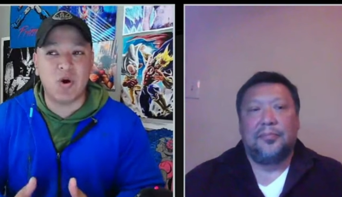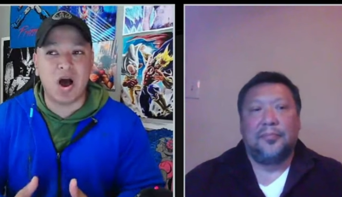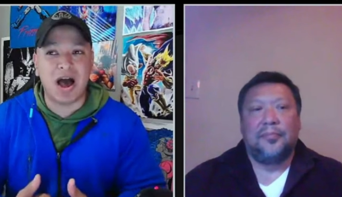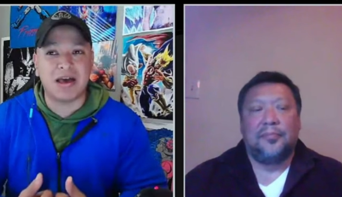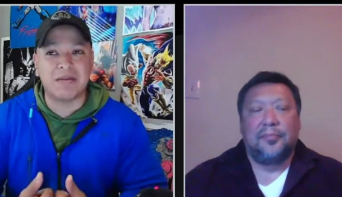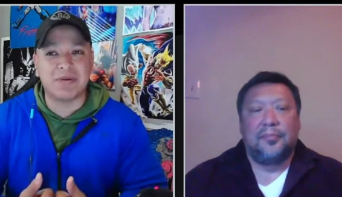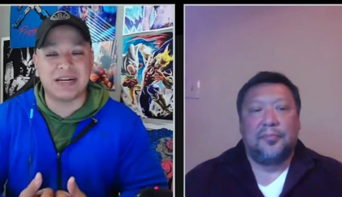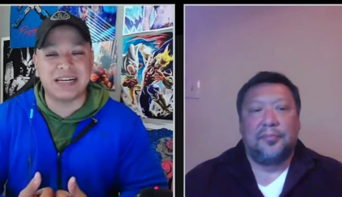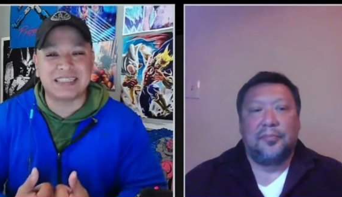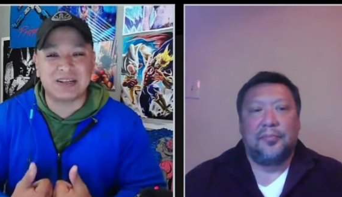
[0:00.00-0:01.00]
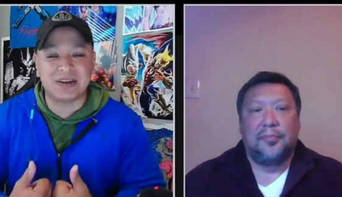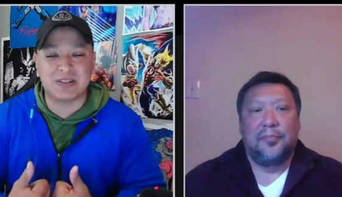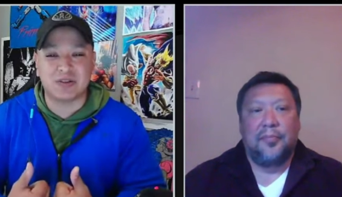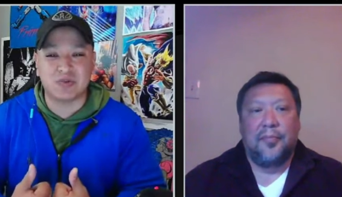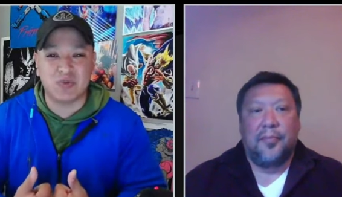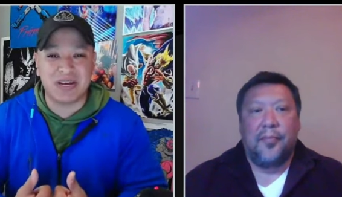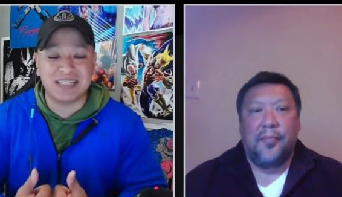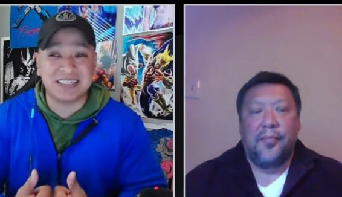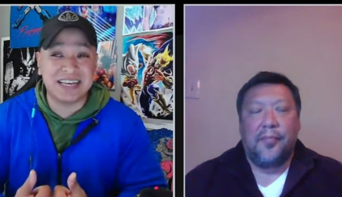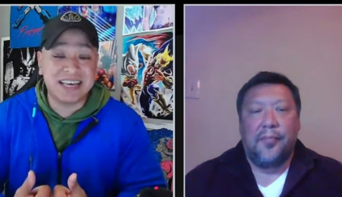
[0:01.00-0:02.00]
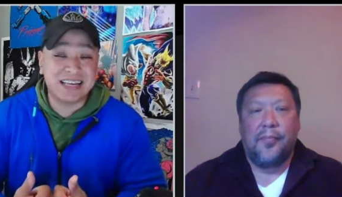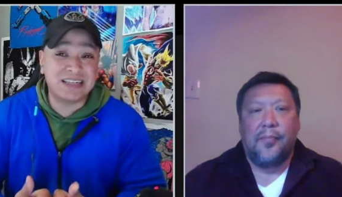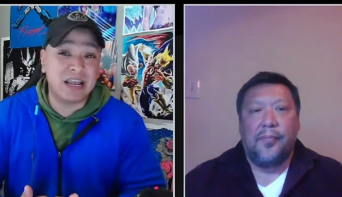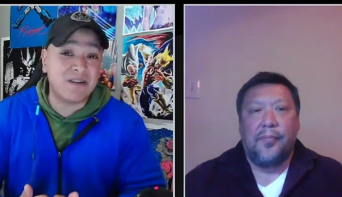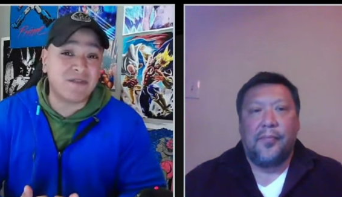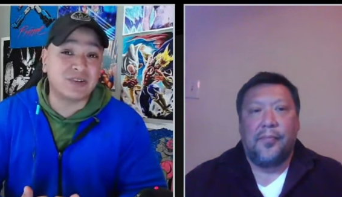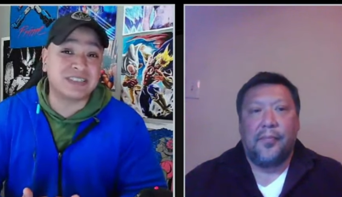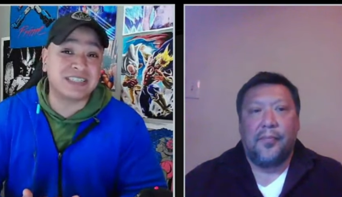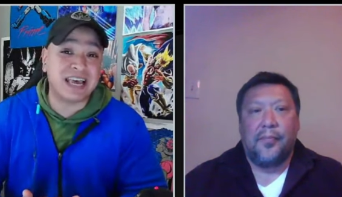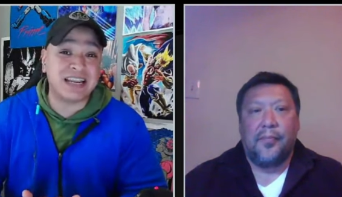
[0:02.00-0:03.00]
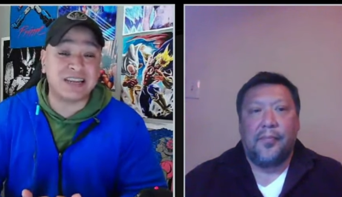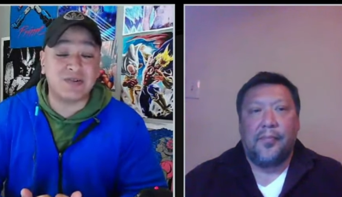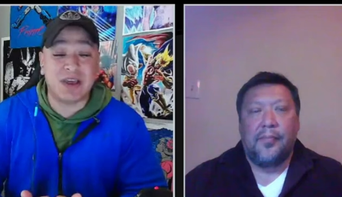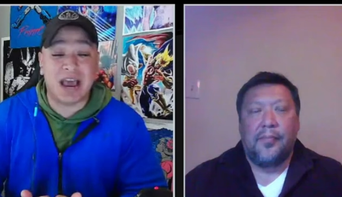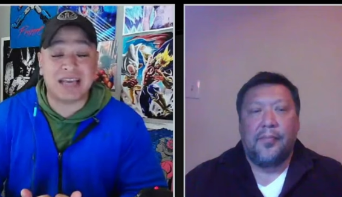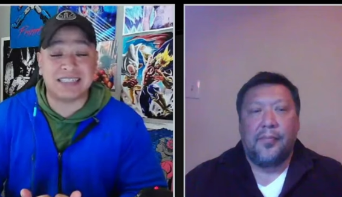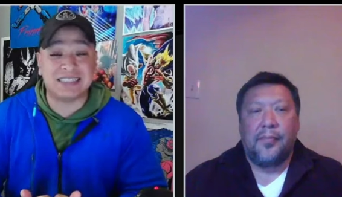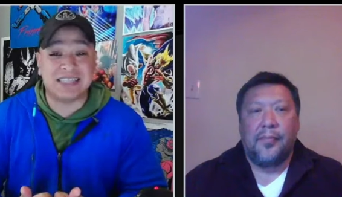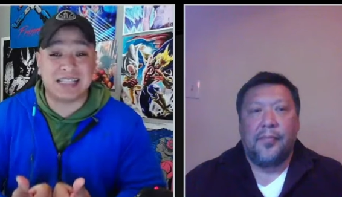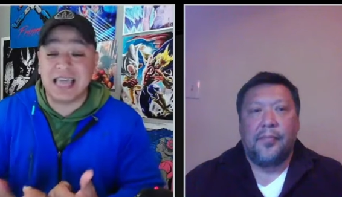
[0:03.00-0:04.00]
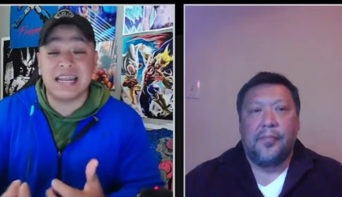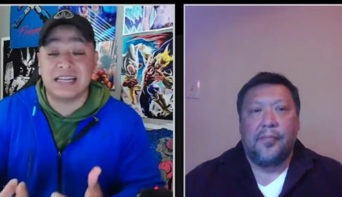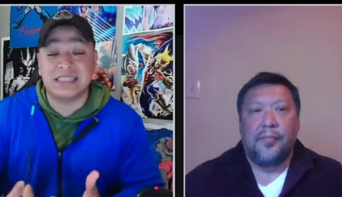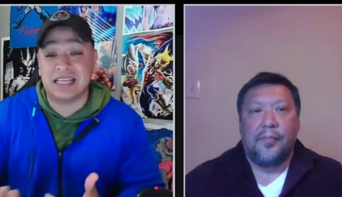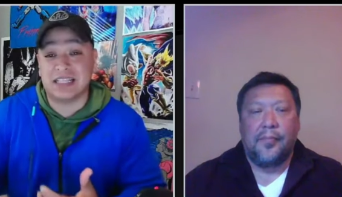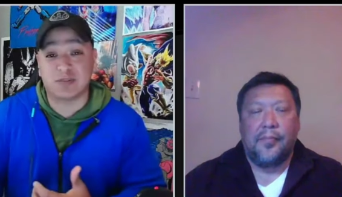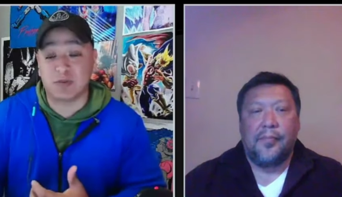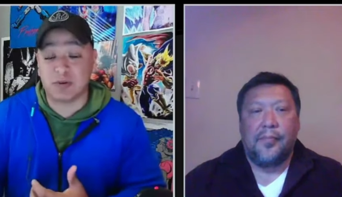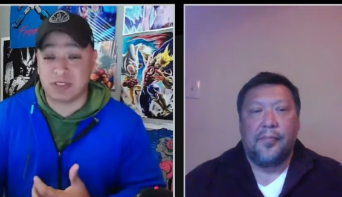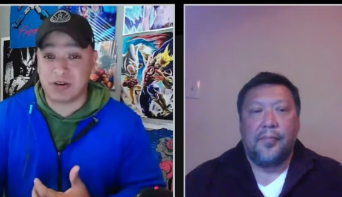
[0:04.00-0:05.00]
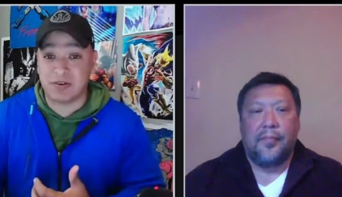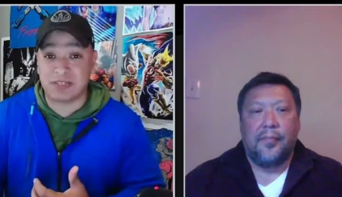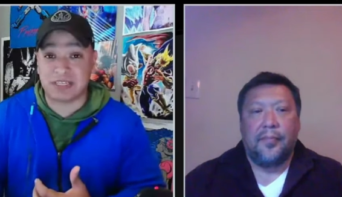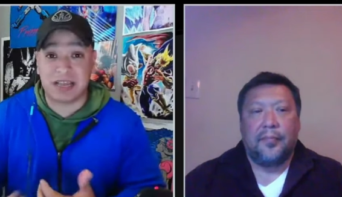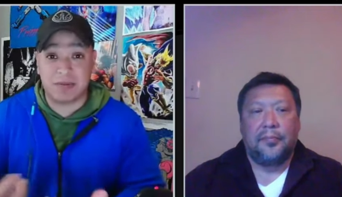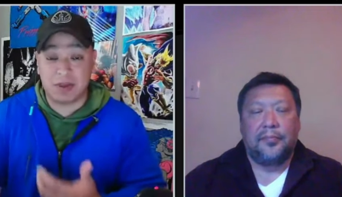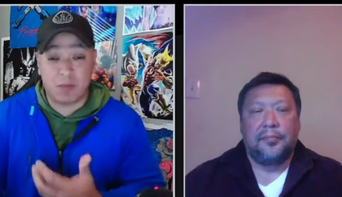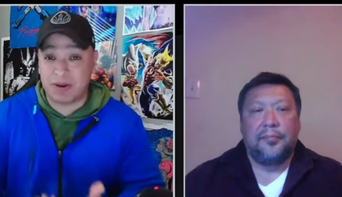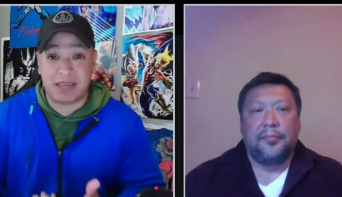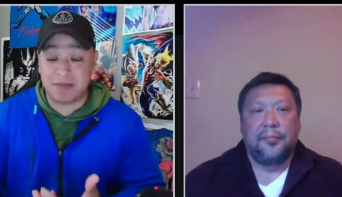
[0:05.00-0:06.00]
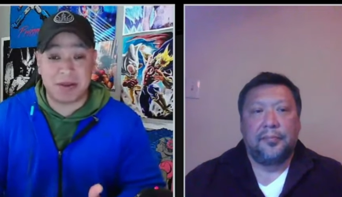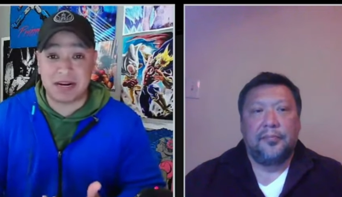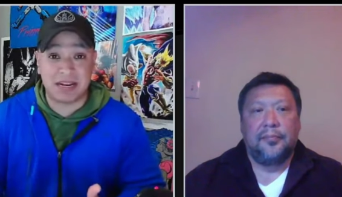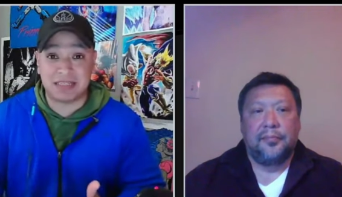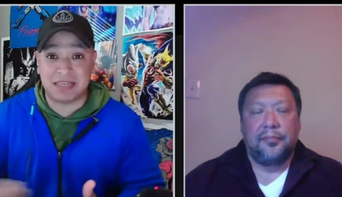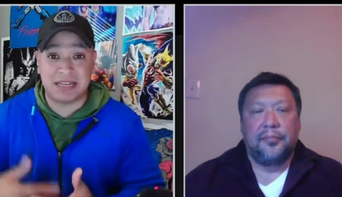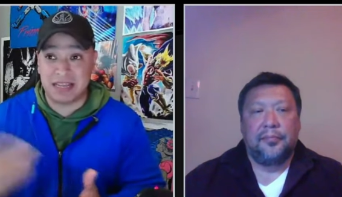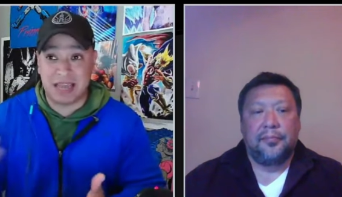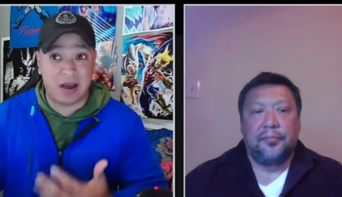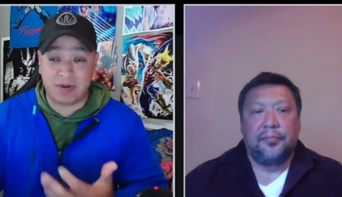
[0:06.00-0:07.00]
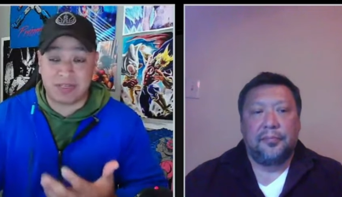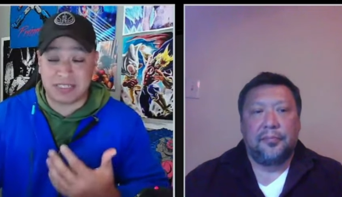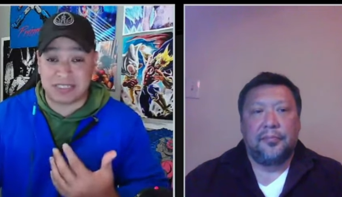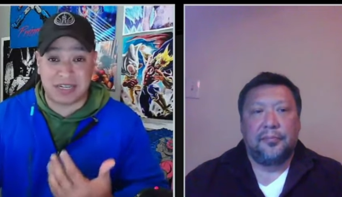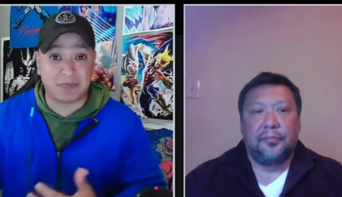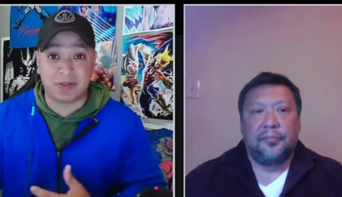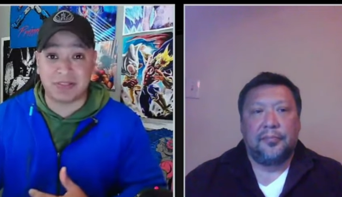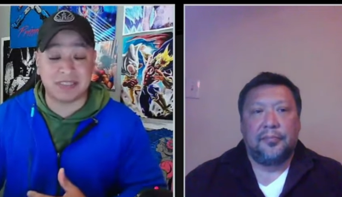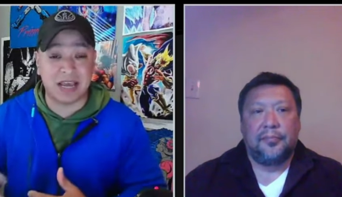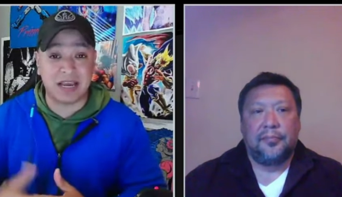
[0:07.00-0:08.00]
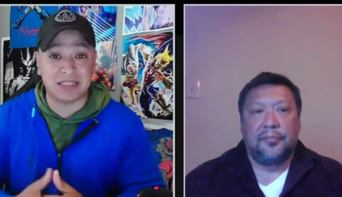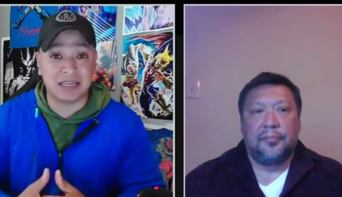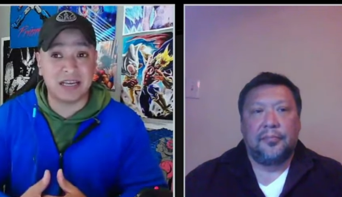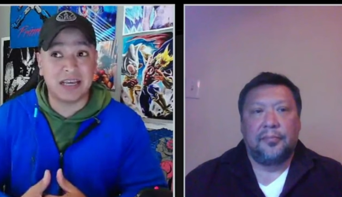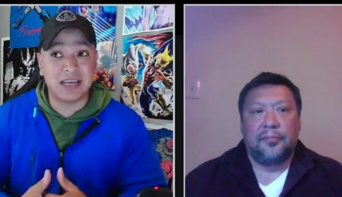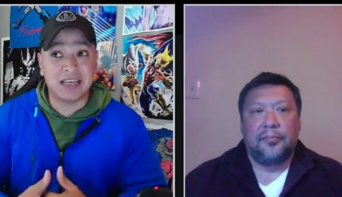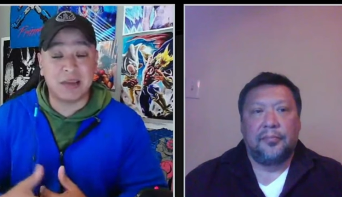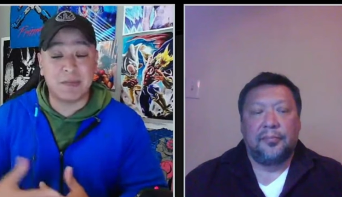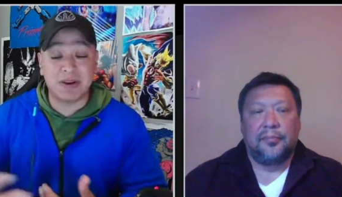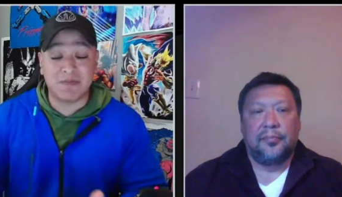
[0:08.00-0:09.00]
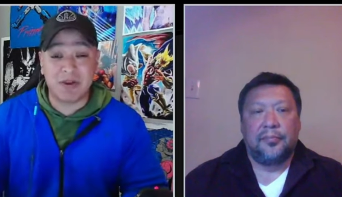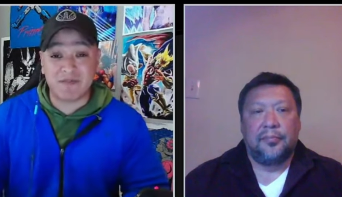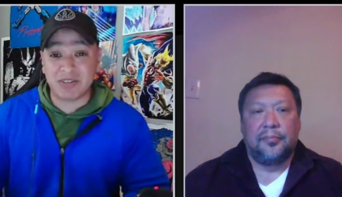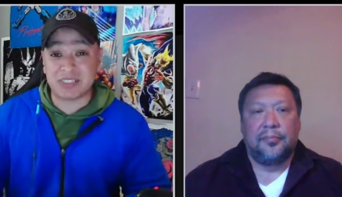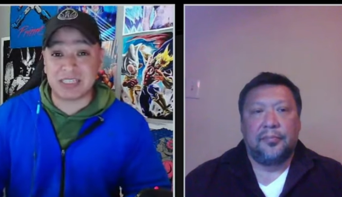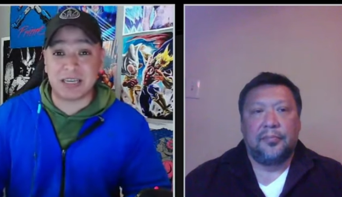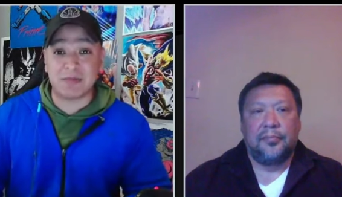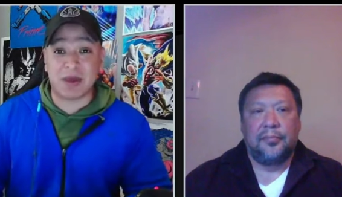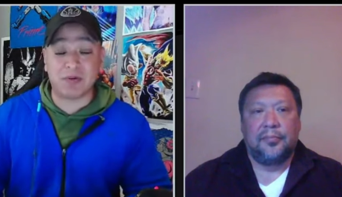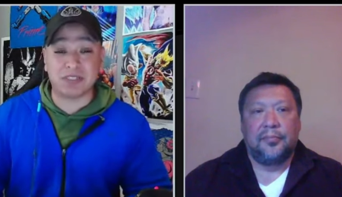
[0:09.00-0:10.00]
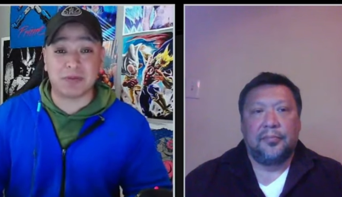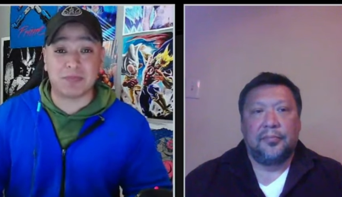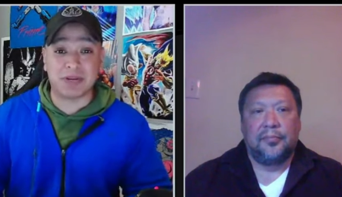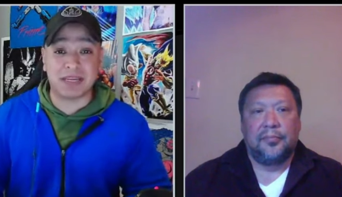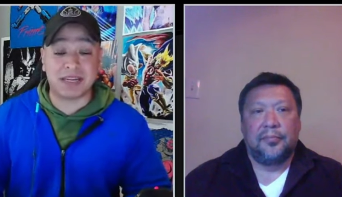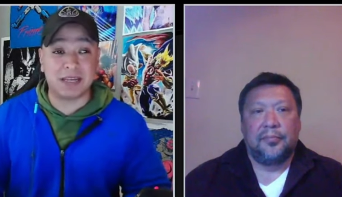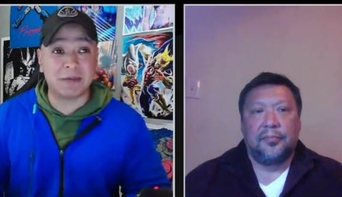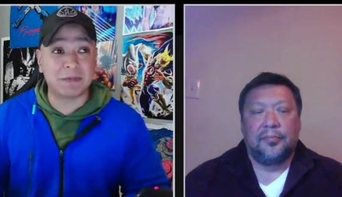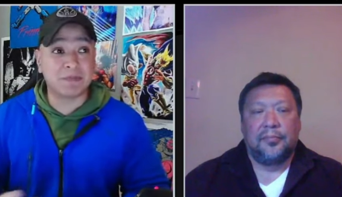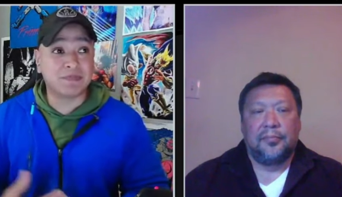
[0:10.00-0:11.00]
Speaker 1: won, but let's look at those wins. Denver said you guys that they didn't take the Spurs seriously. I mean, they openly admitted it, saying, "Yeah, we just slept on these guys." You beat a Memphis team that was depleted.